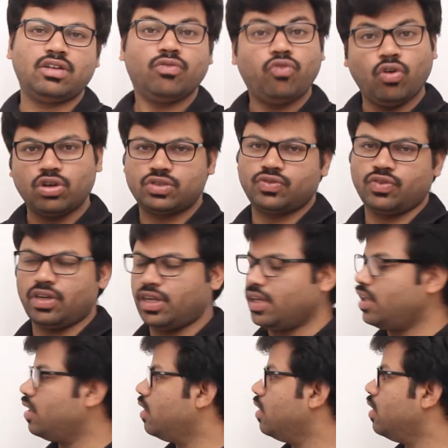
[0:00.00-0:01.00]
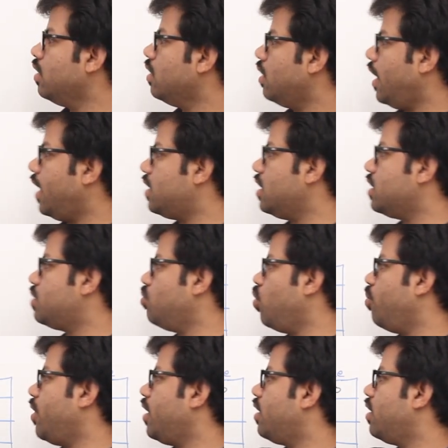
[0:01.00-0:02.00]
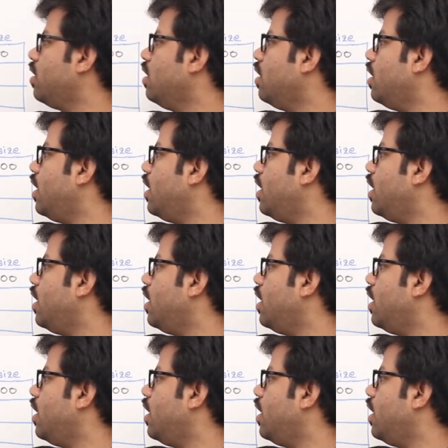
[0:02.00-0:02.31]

forcefully at this moment.